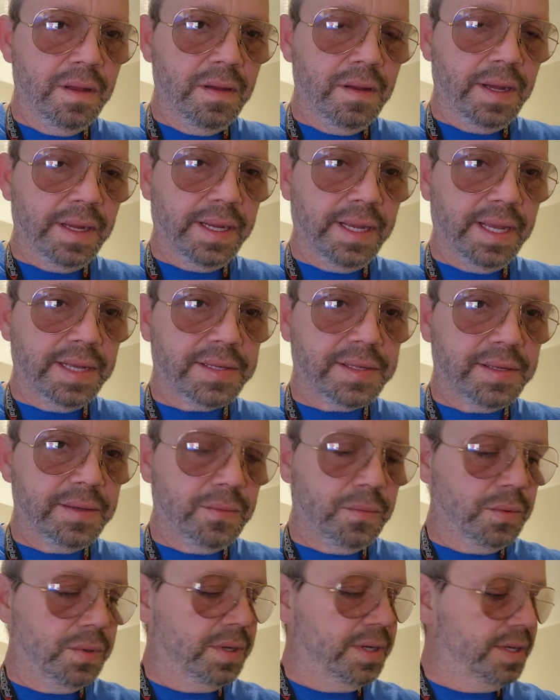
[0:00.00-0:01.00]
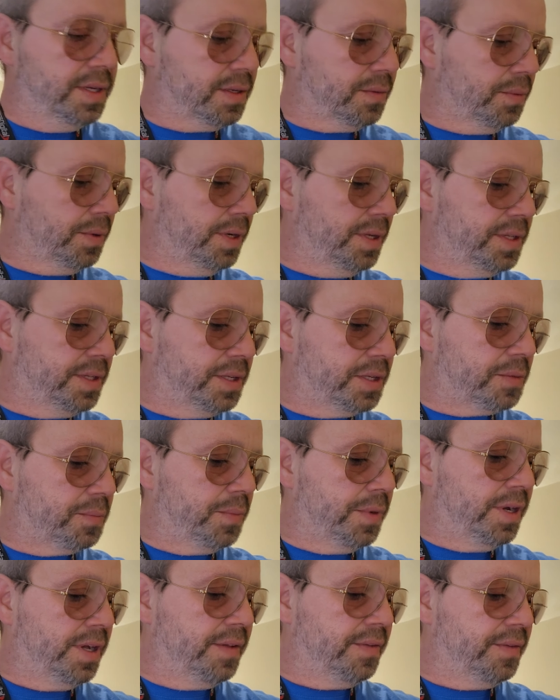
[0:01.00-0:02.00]
I guess it was, what is this
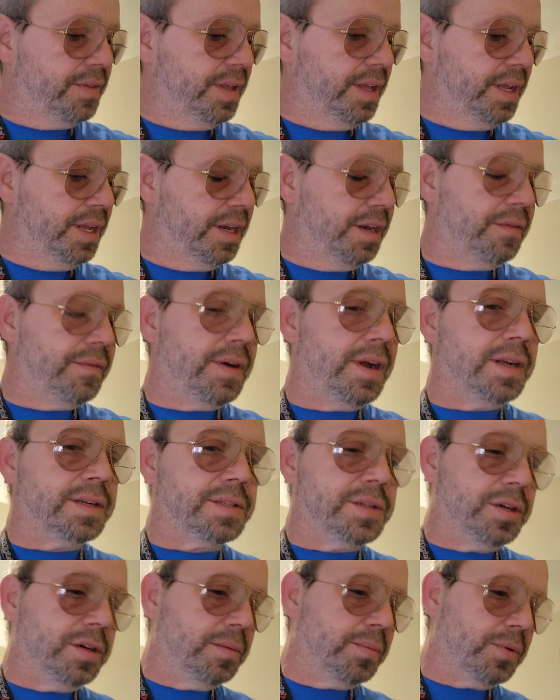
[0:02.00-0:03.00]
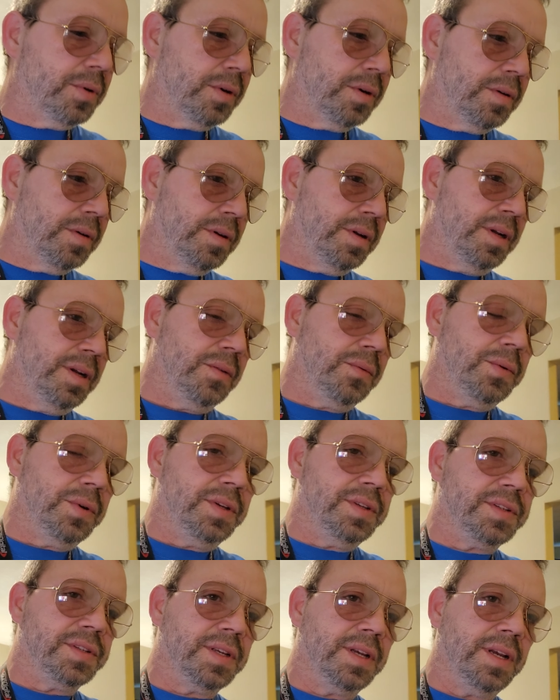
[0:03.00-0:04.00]
month? The end of October. It
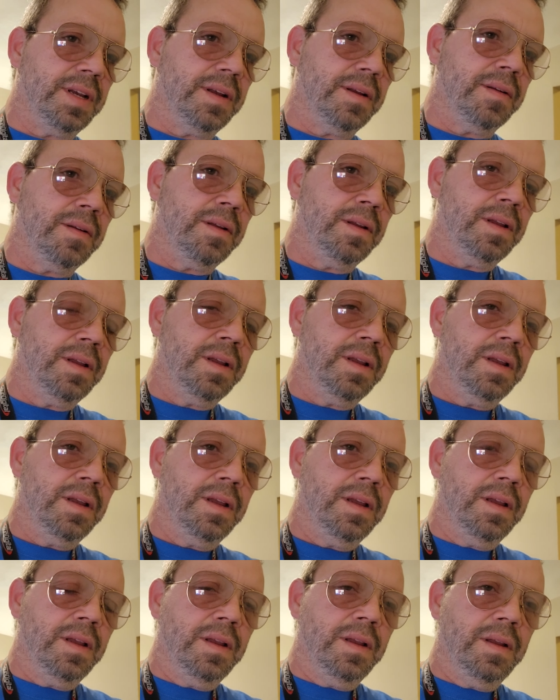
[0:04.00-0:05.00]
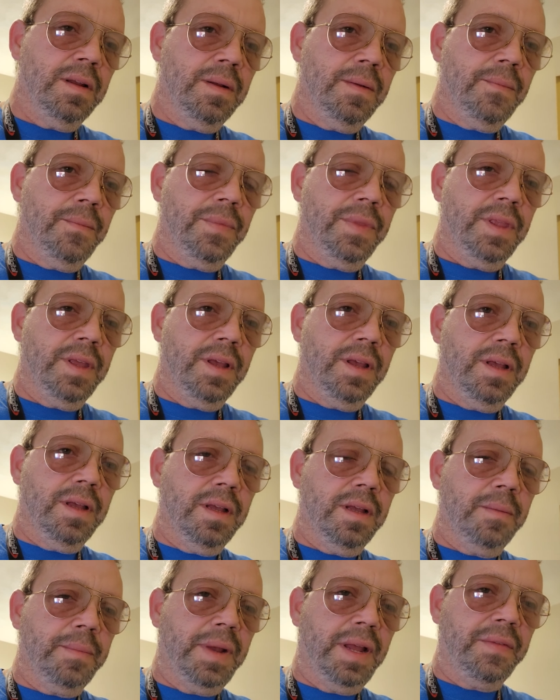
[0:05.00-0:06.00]
was uh,
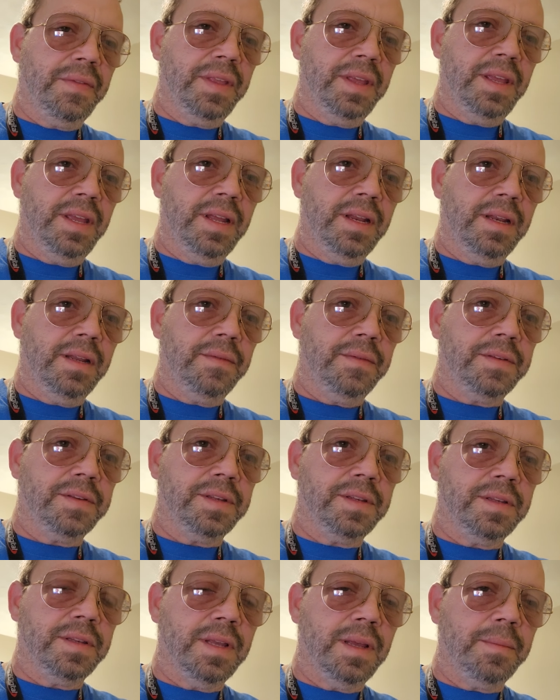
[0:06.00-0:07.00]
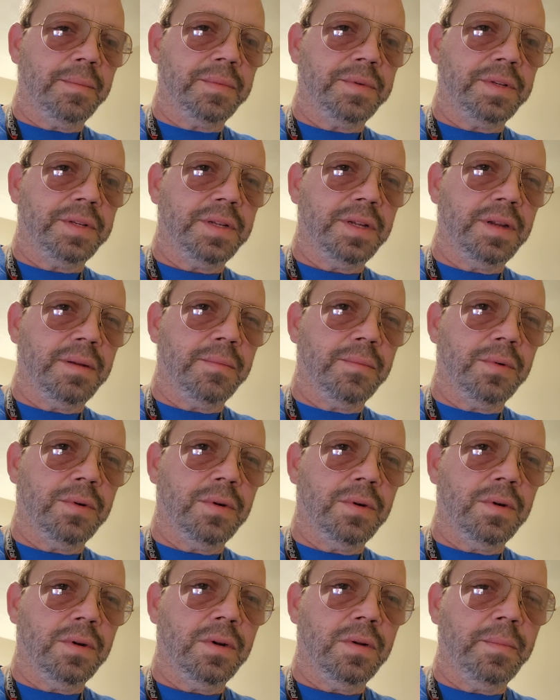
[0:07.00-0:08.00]
uh, about the end of
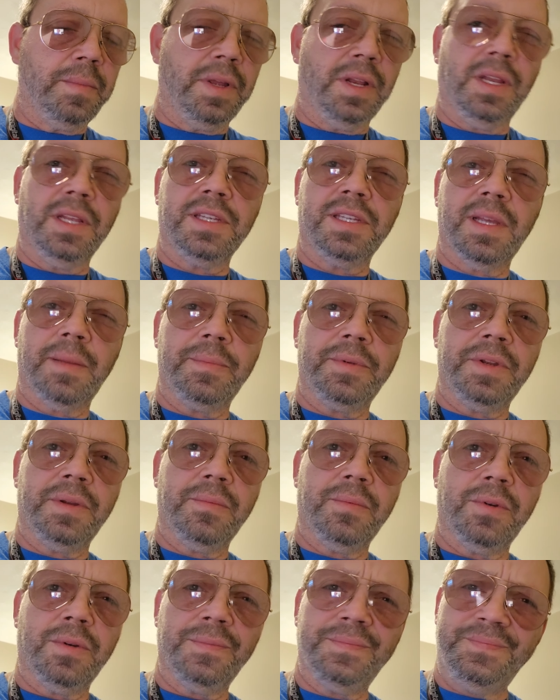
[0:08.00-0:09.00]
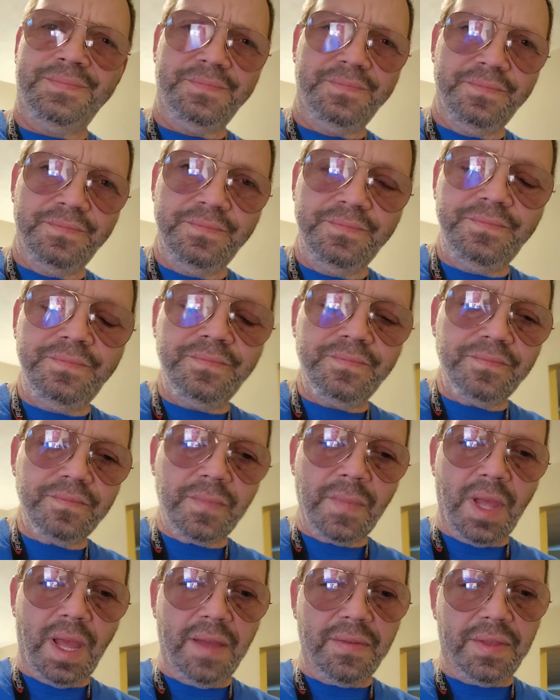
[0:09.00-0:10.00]
September, middle of September,
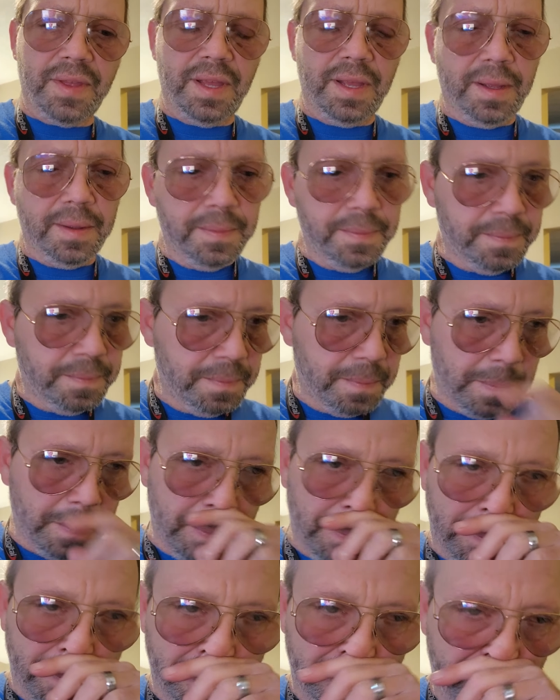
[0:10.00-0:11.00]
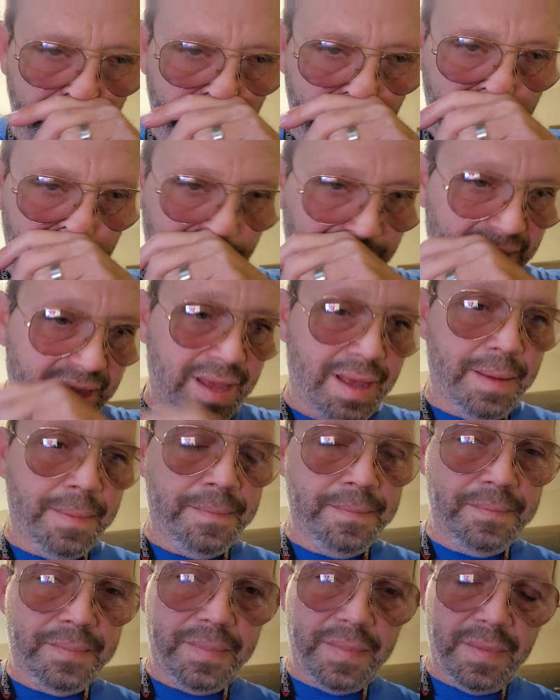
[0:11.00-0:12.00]
I think. Yeah.
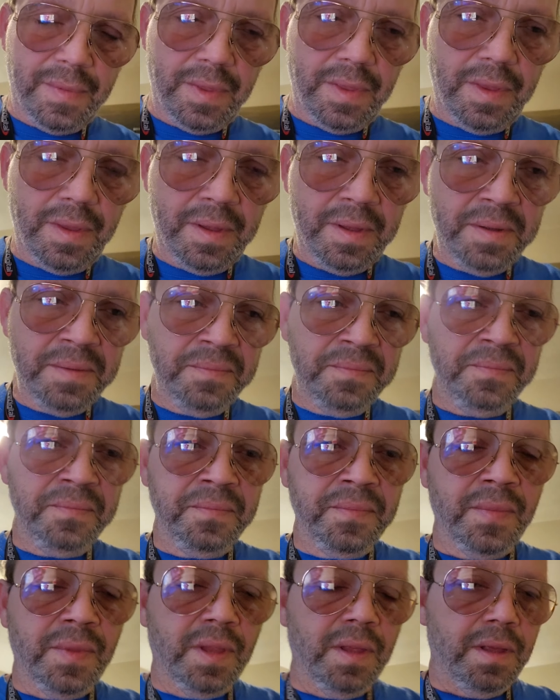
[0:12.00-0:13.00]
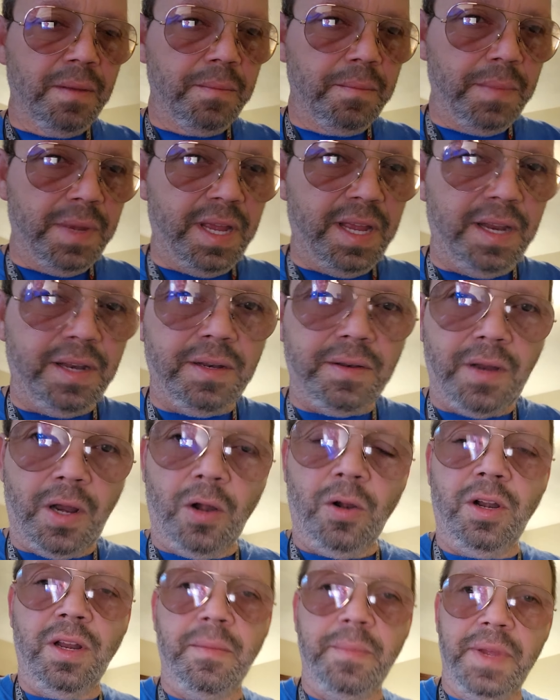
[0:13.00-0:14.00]
Mid,
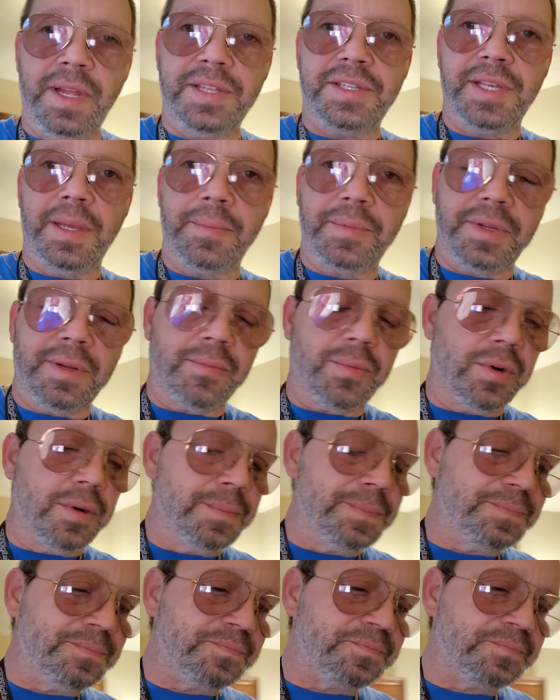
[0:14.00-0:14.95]
early mid September.